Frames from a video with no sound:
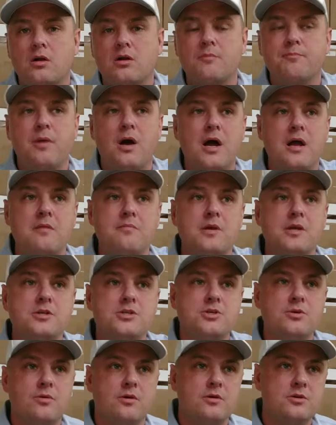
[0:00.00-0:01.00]
buying, because
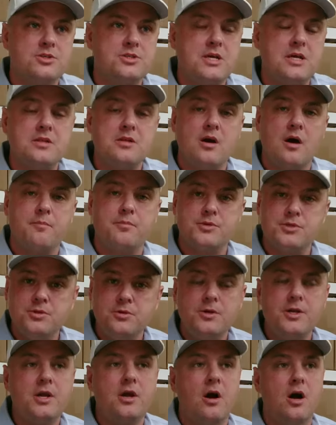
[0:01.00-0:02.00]
you understand the
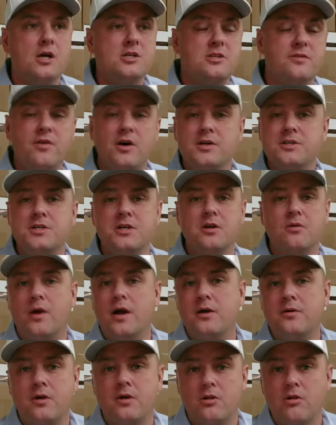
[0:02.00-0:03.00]
opportunity cost of hunting
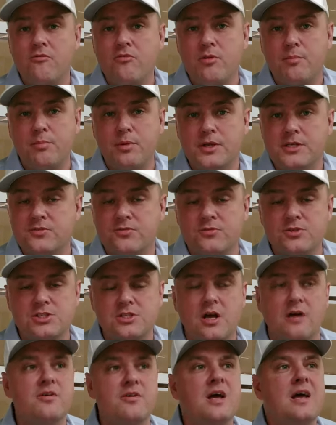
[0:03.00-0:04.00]
around all over the place for
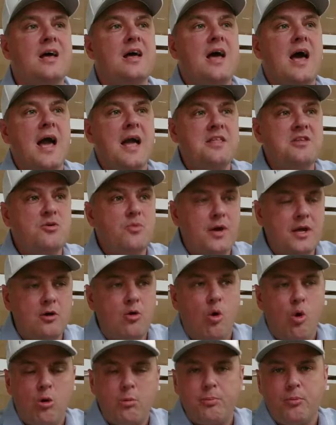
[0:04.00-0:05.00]
stuff. And you
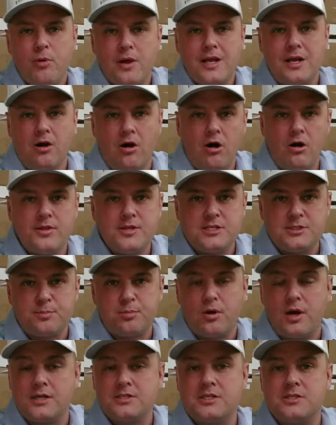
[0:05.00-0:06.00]
incorporate all these
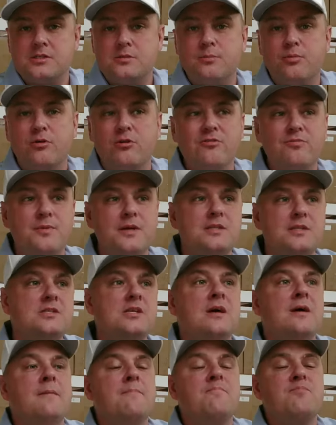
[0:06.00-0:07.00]
process improvements,
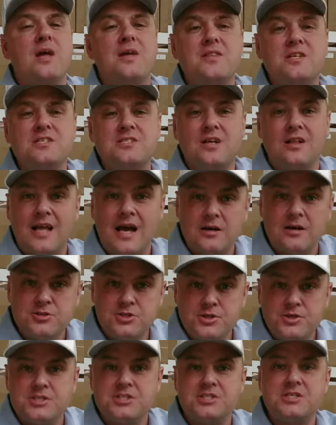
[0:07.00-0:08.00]
and this allows you
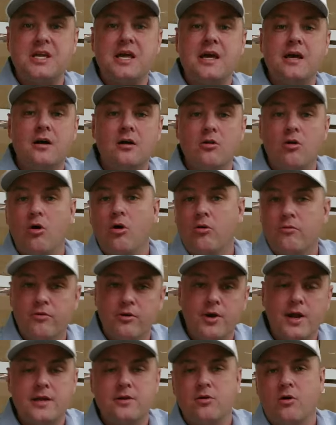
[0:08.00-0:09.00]
to scale over
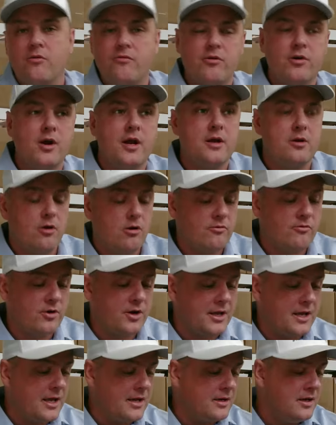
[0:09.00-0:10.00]
and over and over
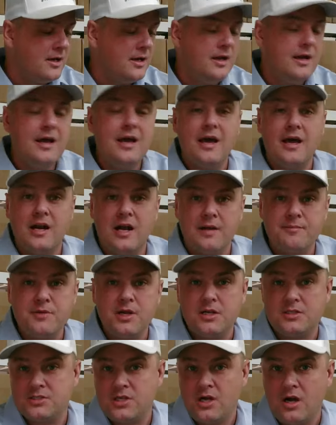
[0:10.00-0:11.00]
again. And I'm going
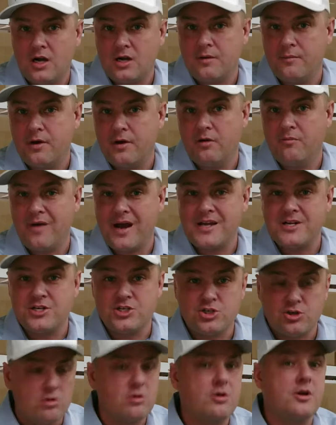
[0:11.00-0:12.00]
to talk about my
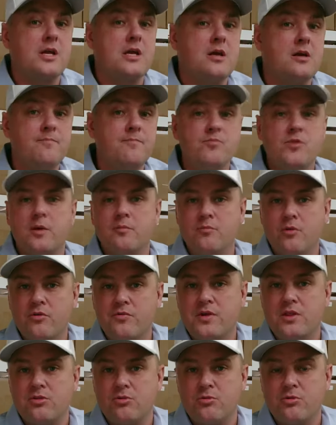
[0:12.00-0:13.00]
journey
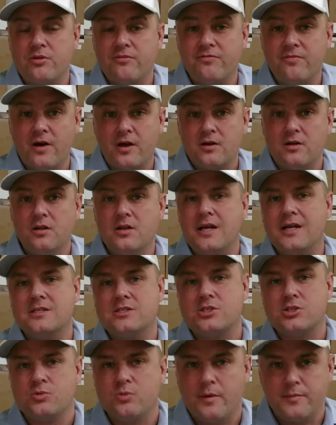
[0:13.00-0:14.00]
moving through the funnel and
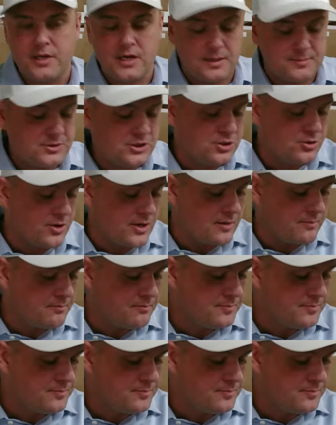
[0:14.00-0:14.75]
swimming upstream.